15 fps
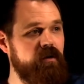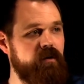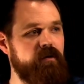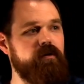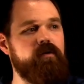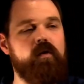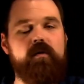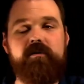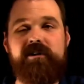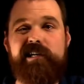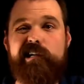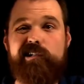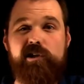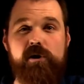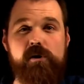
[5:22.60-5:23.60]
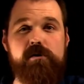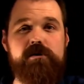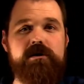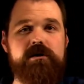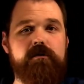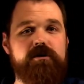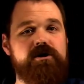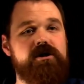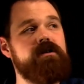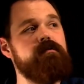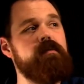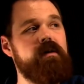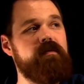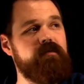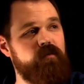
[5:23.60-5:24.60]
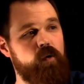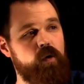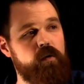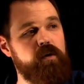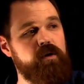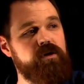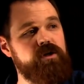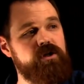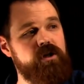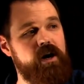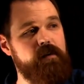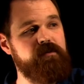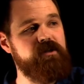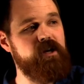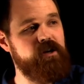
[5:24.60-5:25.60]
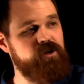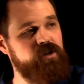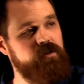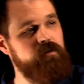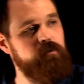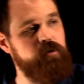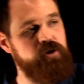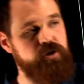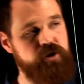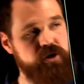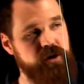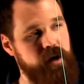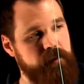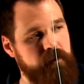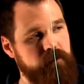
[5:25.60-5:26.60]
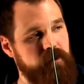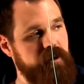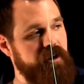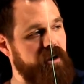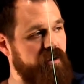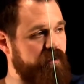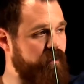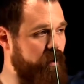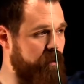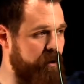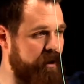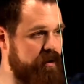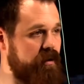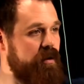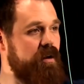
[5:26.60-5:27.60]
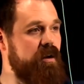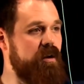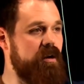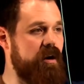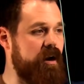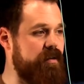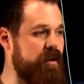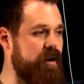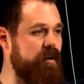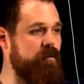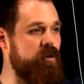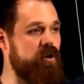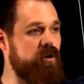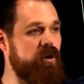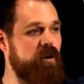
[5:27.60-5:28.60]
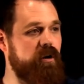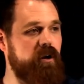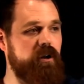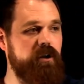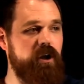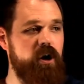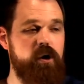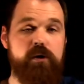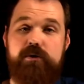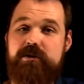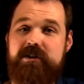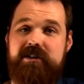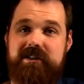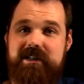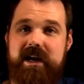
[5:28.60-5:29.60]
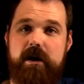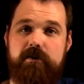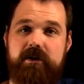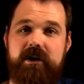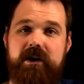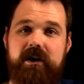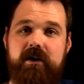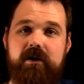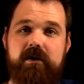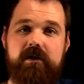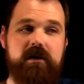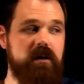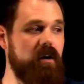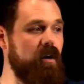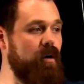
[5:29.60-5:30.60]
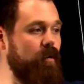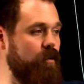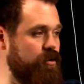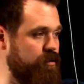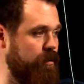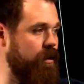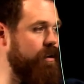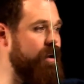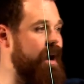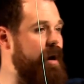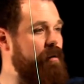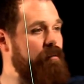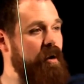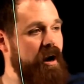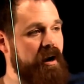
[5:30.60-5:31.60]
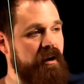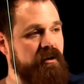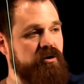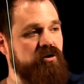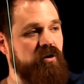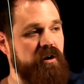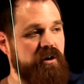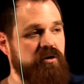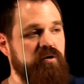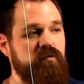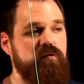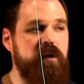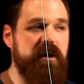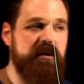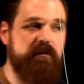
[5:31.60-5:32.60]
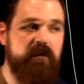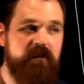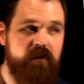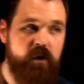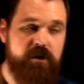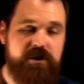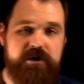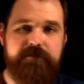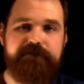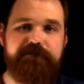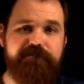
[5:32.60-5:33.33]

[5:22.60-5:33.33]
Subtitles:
the normally closed, which is in my forward stop section, which will stop it running in forward. And then it will close down here, which will allow my circuit to run in reverse.